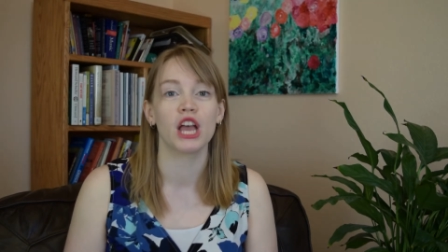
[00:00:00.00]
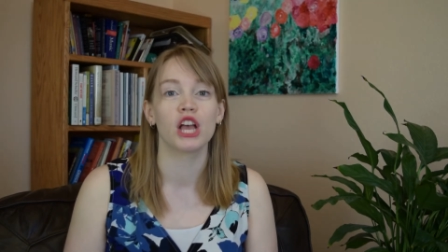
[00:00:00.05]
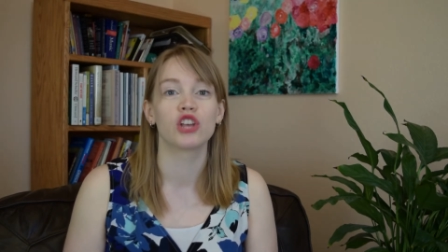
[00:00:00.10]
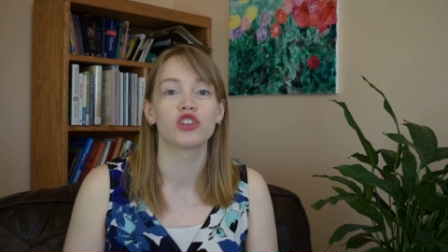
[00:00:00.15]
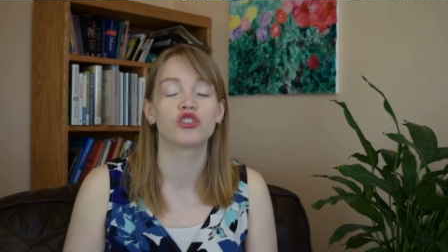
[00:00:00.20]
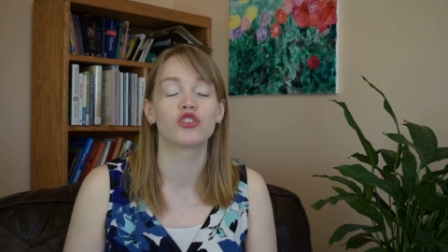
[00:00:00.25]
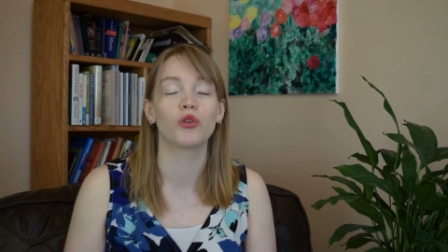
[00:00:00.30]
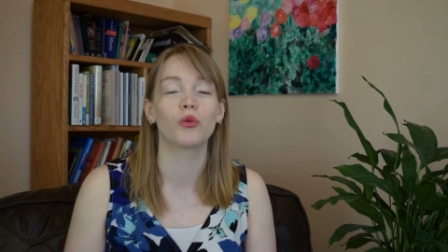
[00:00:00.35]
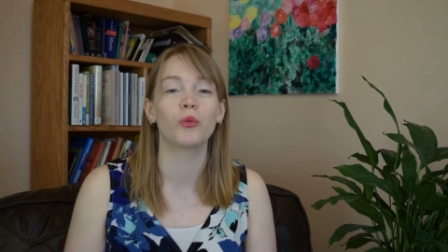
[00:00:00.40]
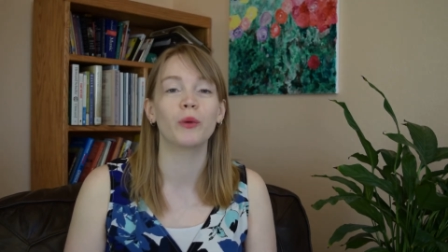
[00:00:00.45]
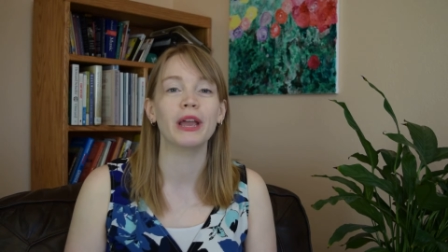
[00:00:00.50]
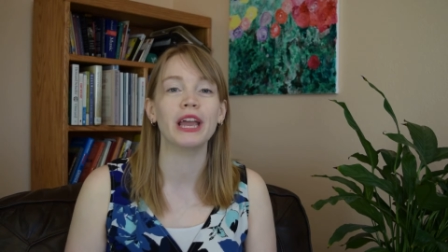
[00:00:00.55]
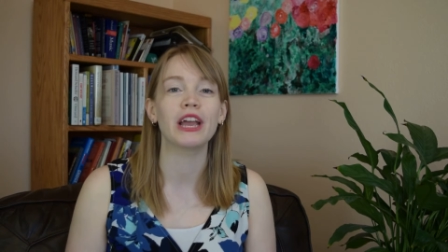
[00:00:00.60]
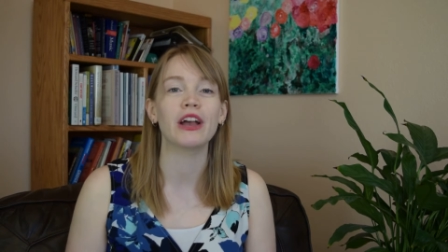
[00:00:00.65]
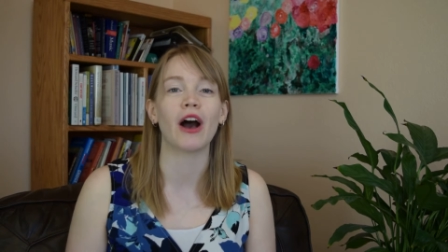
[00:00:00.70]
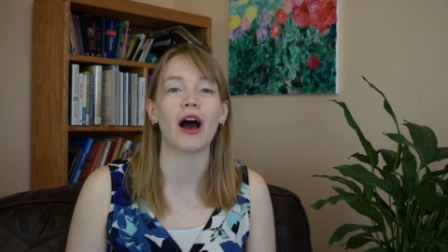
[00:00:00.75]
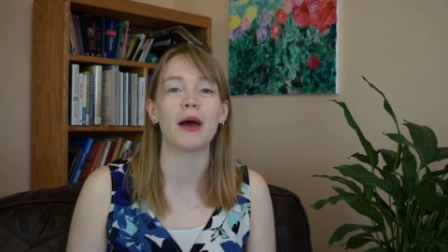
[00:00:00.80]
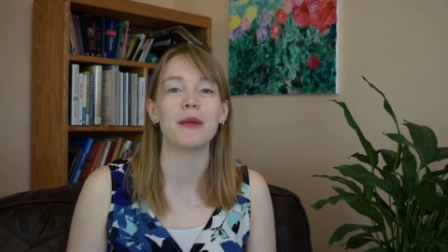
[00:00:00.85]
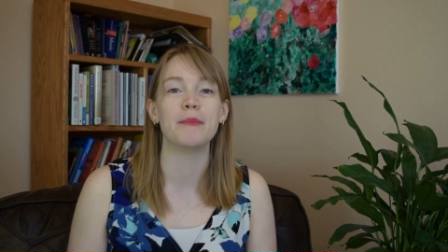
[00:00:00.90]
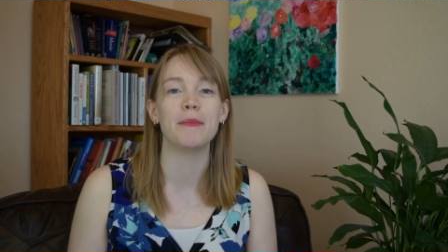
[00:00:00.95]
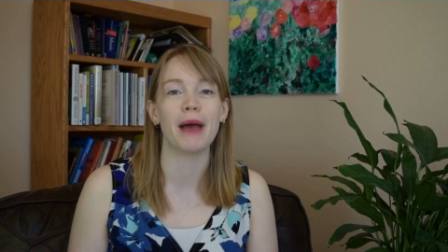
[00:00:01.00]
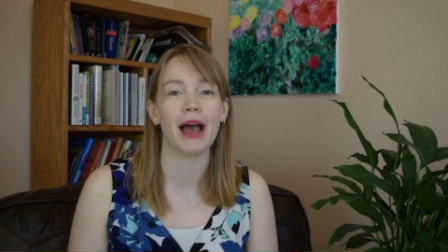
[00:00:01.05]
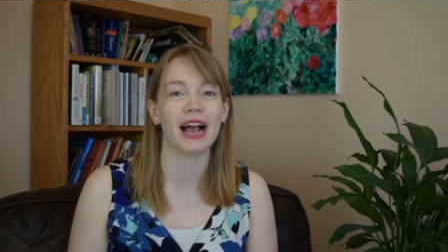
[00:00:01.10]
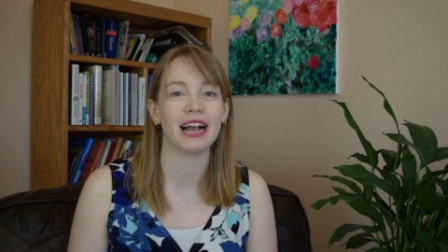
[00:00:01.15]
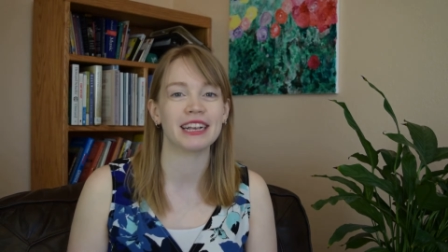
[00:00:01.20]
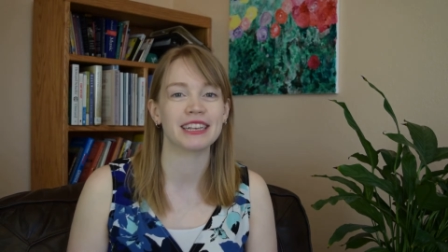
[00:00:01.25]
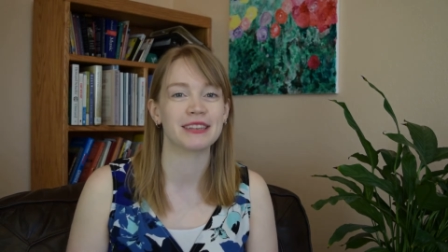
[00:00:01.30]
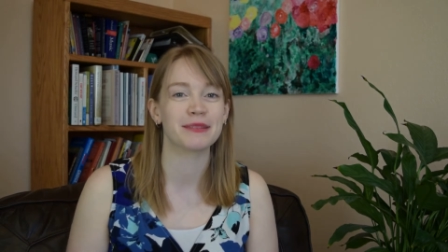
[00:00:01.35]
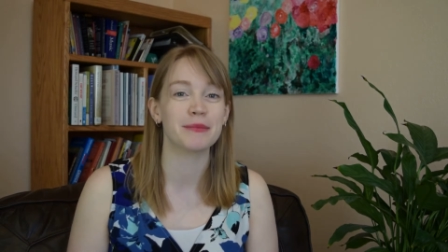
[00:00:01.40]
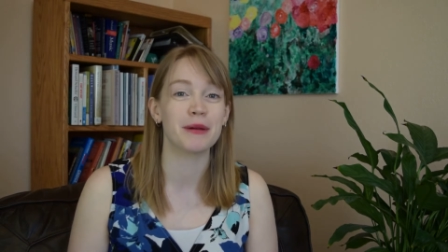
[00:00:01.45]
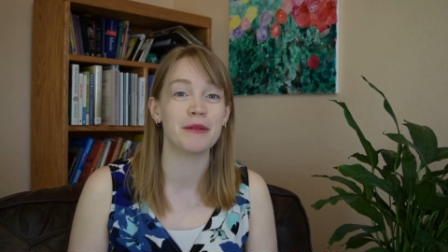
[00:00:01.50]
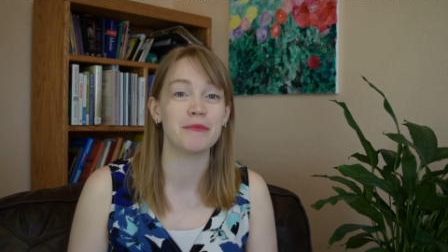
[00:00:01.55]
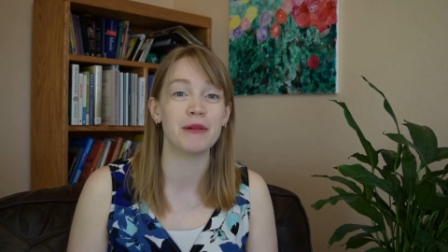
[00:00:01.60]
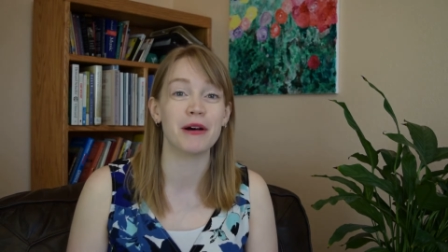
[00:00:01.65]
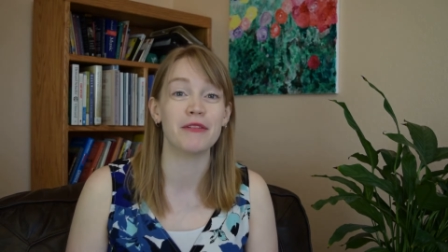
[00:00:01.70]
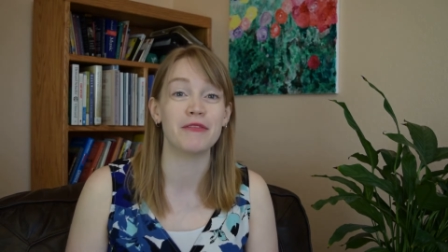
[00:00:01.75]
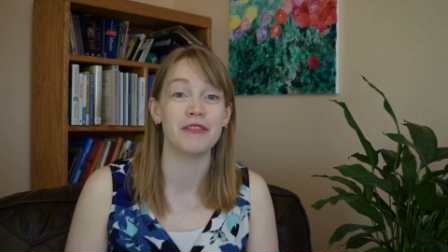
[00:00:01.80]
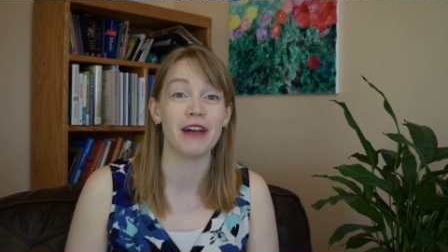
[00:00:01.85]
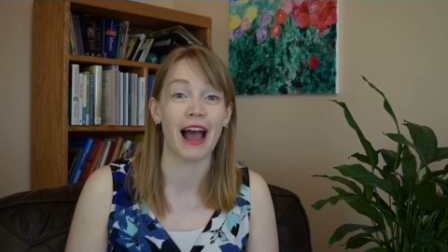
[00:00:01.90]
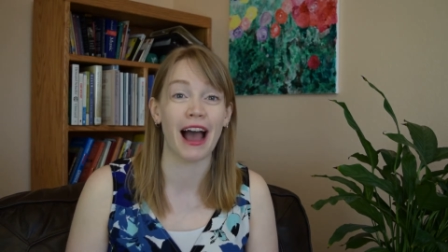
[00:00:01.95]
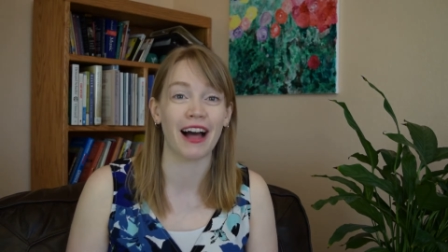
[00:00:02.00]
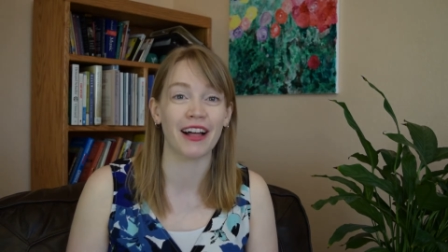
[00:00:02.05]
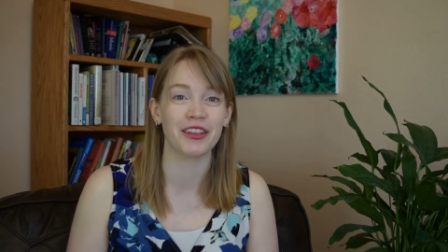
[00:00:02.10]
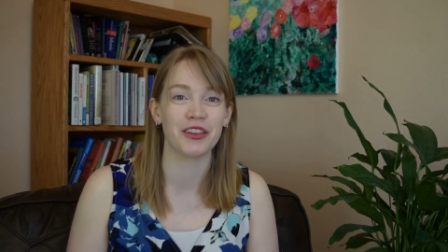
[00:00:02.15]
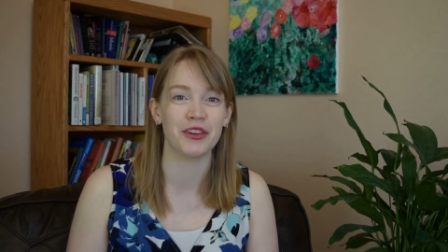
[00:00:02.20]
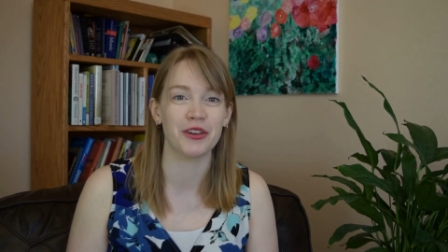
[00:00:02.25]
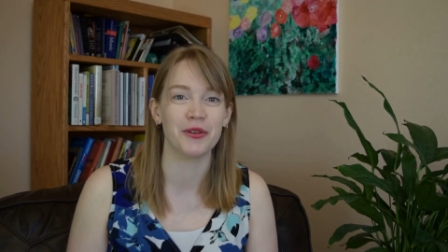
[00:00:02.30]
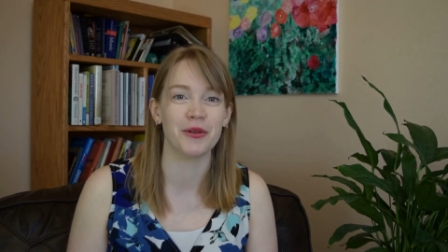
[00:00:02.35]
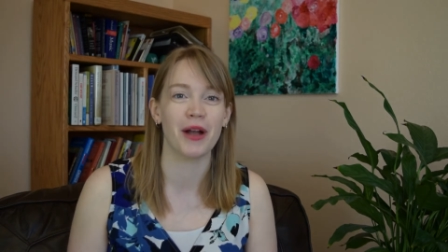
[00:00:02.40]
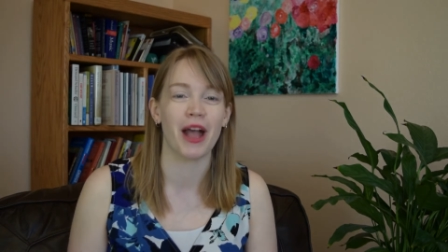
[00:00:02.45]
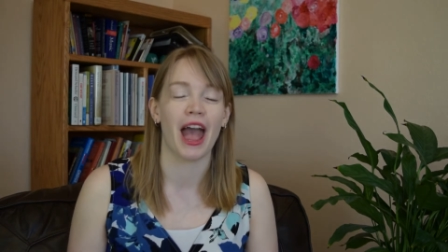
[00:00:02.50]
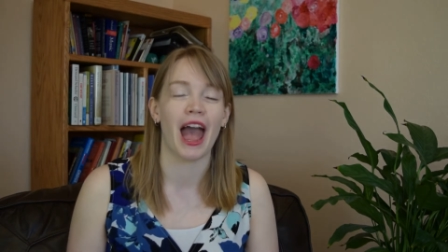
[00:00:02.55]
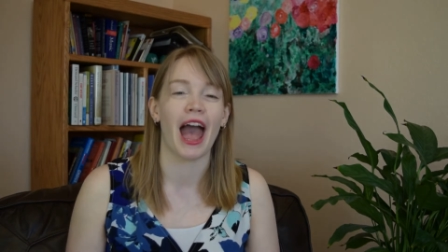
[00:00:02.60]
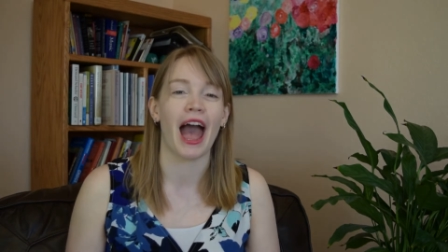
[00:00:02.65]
So we got maximum value